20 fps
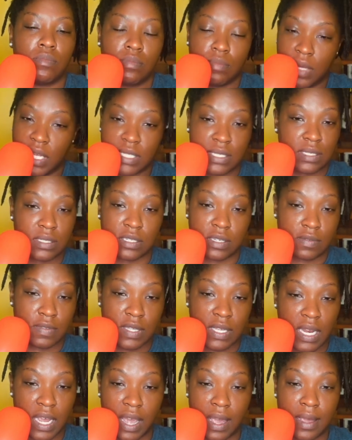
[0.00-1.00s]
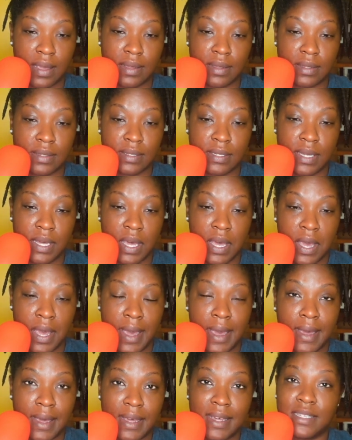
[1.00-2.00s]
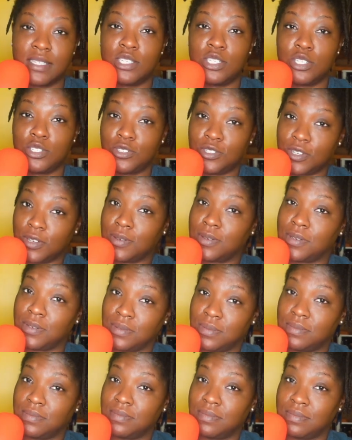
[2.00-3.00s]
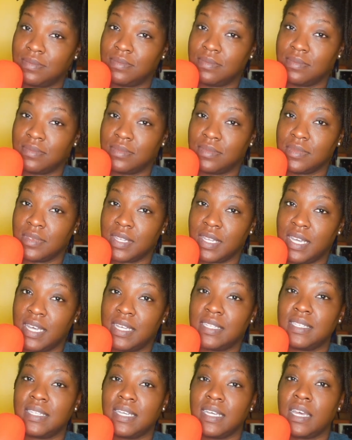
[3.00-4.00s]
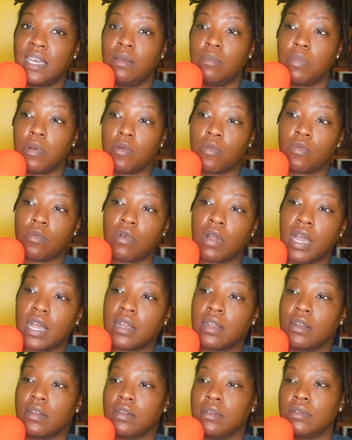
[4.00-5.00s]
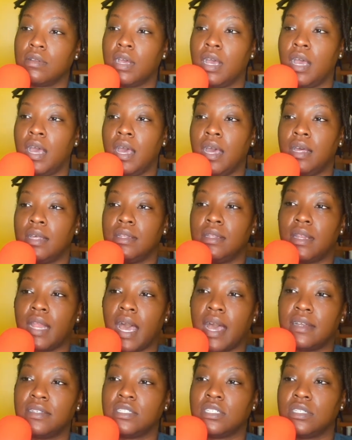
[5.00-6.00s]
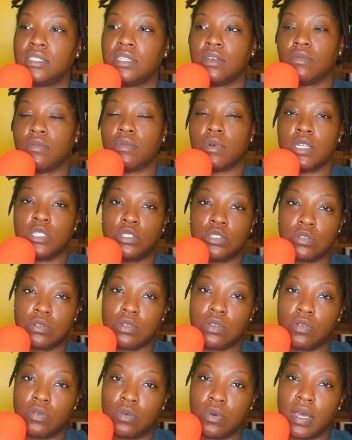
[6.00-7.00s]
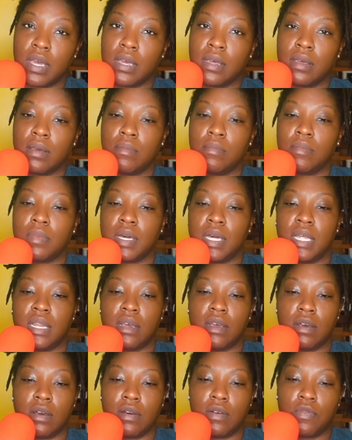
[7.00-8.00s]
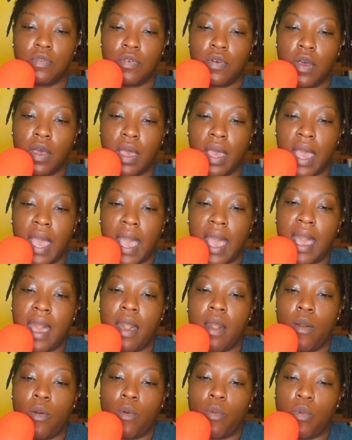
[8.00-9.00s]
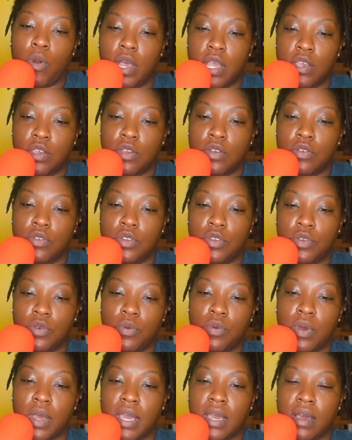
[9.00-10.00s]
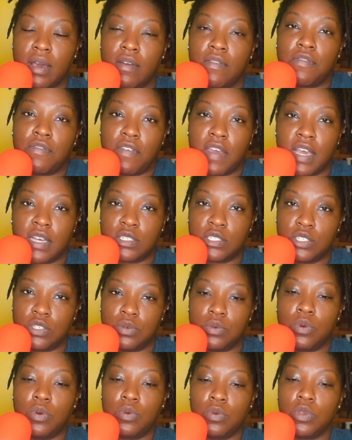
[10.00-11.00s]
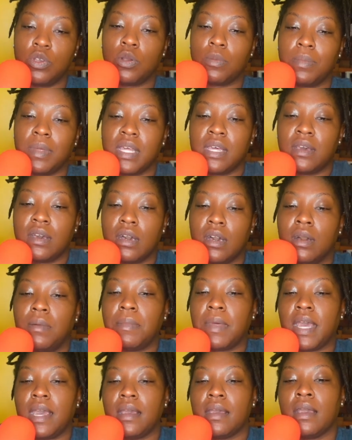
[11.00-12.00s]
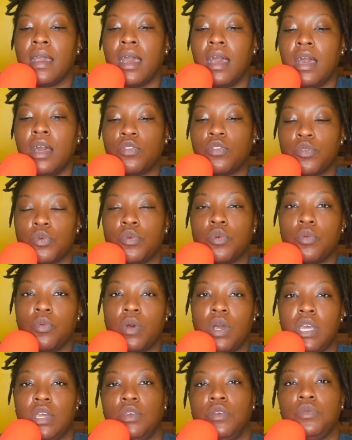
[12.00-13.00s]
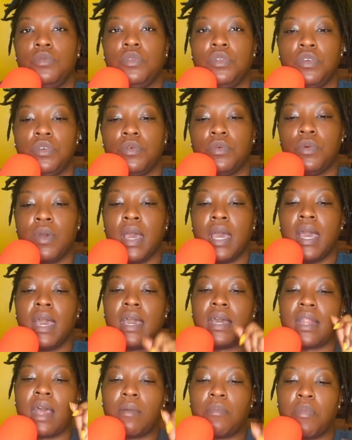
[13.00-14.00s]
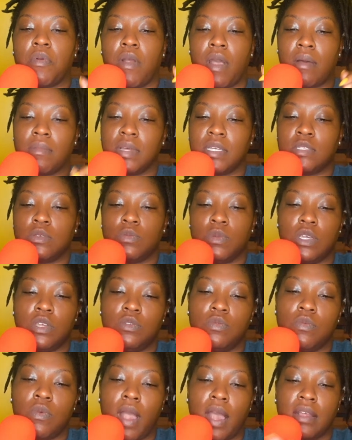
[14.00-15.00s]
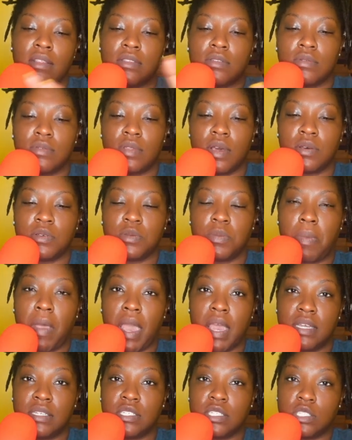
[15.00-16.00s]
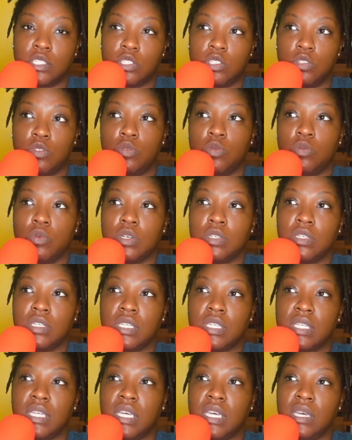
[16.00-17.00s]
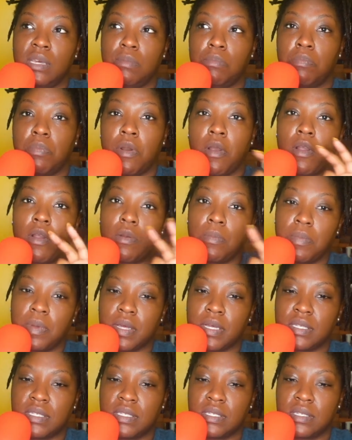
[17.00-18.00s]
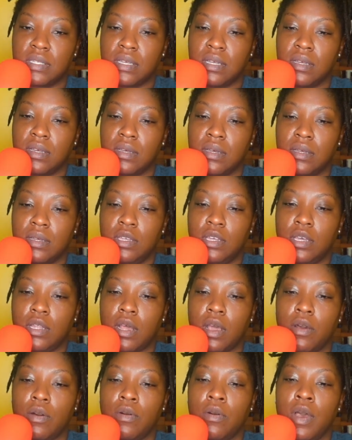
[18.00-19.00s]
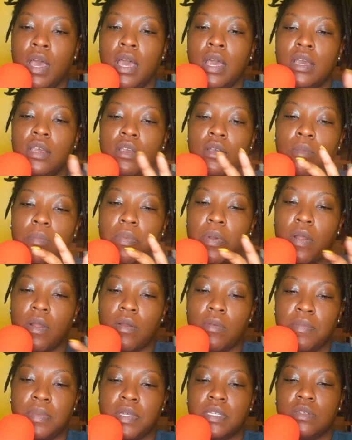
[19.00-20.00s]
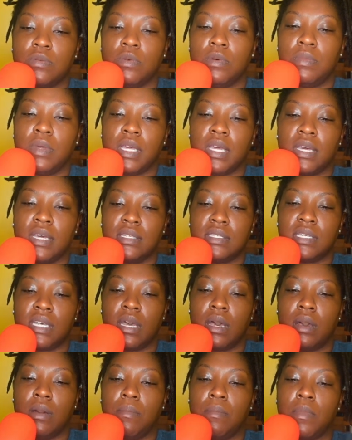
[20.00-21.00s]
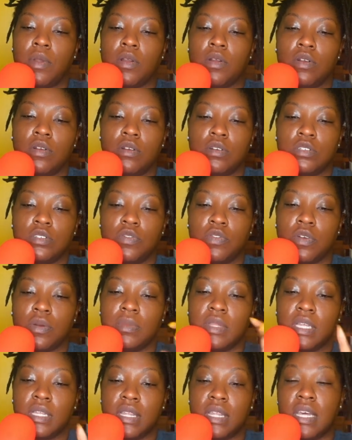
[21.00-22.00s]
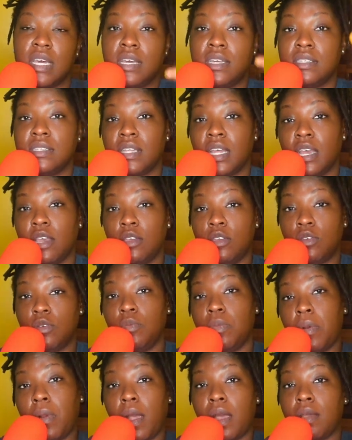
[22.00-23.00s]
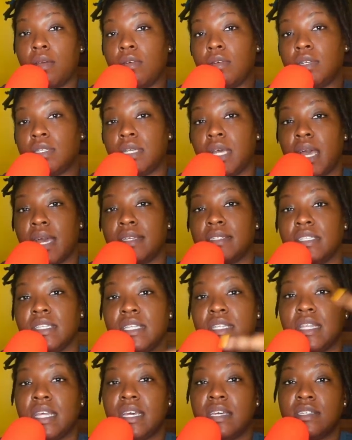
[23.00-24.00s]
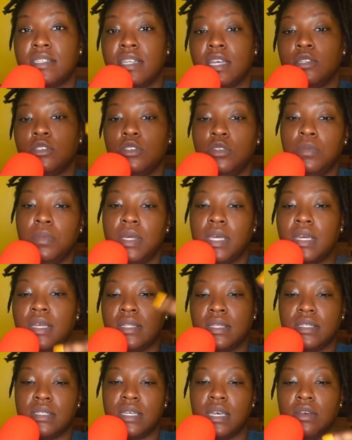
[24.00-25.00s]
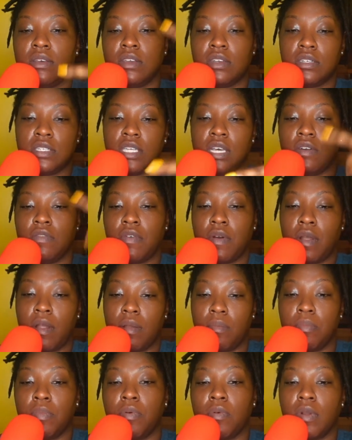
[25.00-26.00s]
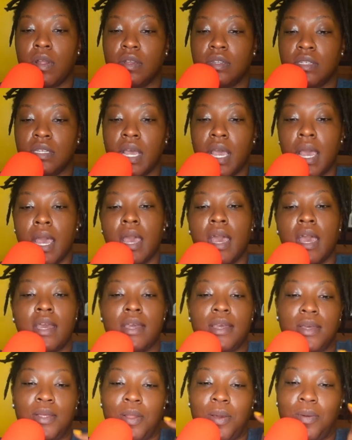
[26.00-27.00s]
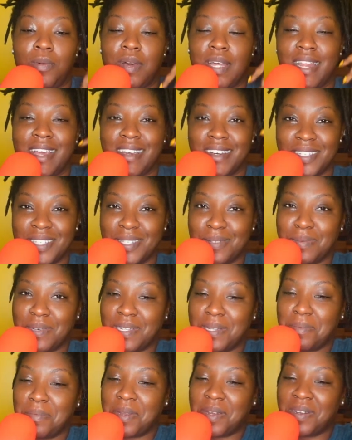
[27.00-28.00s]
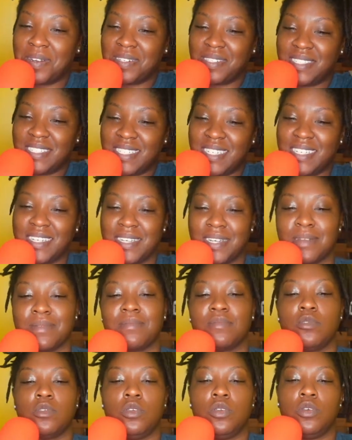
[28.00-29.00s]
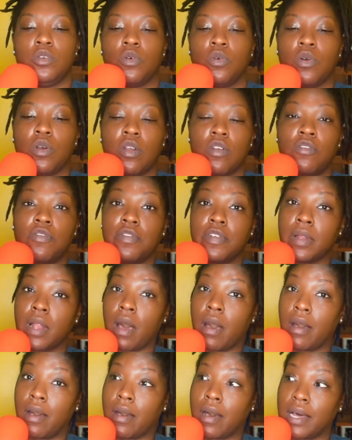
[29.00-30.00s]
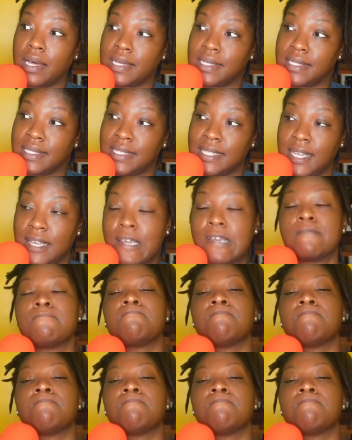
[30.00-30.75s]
message of the day is to journal, is to keep a record, not just of what you're doing, but of how what you're doing affects you, who you're becoming through what you do. And I promise when you write through those pages, you will see purpose. You know, your purpose will begin to emerge from the things that you prioritize, the things that you begin to tell yourself are important. You know what else will emerge? Your flaws,